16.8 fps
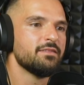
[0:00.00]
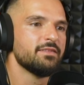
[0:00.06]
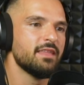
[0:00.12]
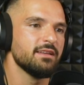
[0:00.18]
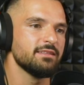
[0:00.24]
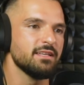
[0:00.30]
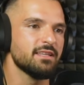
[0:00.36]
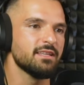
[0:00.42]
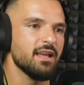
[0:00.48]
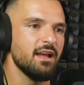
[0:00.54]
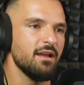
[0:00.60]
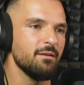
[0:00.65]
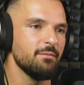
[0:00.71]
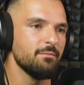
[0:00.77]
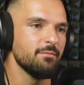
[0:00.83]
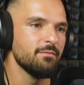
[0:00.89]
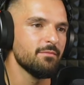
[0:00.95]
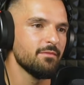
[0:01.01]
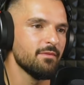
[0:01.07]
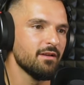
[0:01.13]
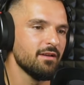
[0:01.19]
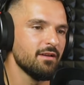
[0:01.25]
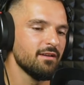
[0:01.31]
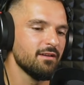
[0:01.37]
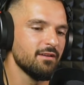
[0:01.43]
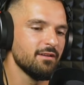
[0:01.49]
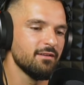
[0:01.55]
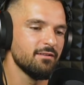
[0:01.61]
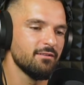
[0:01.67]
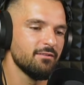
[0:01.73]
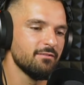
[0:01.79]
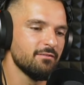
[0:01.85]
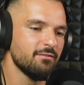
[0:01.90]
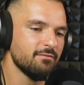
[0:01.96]
Does it come
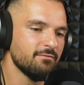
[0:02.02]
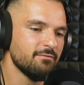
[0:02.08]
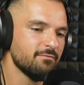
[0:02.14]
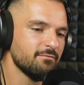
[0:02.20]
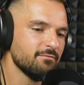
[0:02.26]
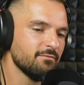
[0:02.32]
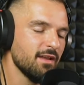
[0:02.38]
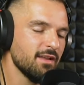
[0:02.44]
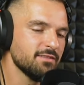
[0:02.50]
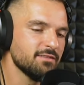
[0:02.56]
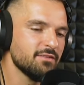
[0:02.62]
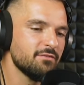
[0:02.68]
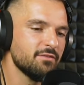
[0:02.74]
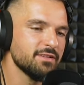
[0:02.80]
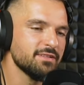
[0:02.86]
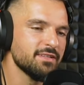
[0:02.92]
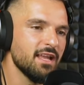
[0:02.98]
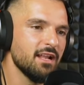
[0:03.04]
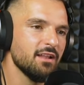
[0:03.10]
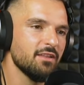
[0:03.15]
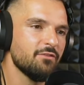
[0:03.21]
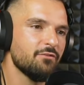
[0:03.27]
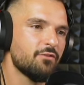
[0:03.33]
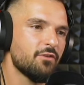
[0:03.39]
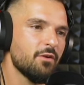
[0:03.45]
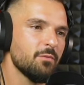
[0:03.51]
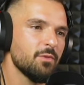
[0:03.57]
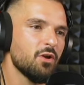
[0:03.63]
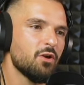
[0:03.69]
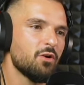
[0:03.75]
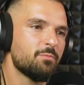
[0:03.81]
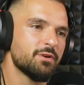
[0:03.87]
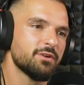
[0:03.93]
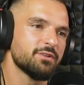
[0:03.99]
uh, as a result from
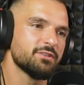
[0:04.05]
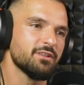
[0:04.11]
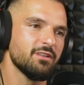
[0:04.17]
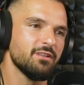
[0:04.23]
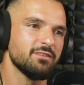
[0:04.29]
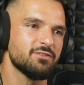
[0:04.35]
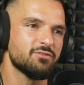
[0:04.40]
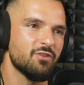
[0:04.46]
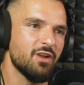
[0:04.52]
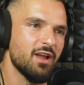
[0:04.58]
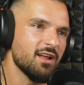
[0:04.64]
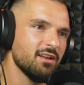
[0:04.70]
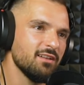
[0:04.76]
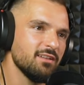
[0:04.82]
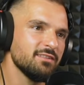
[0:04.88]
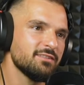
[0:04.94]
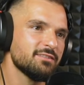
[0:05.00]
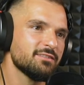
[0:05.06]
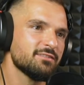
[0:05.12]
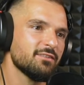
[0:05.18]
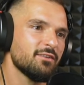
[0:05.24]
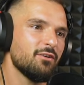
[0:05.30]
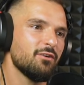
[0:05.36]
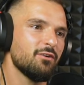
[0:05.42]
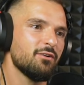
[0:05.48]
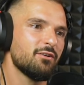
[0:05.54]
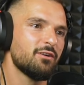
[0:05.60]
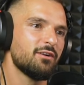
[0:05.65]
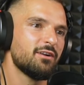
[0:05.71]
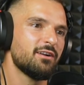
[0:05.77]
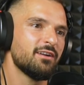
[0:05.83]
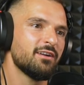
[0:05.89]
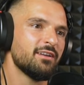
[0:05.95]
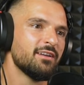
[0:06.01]
your personal struggles,
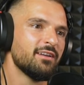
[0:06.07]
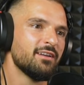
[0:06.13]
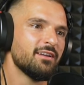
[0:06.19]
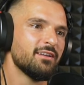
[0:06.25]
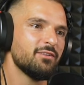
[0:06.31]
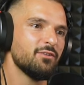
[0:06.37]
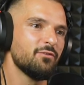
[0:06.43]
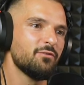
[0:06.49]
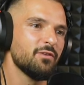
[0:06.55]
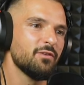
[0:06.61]
or you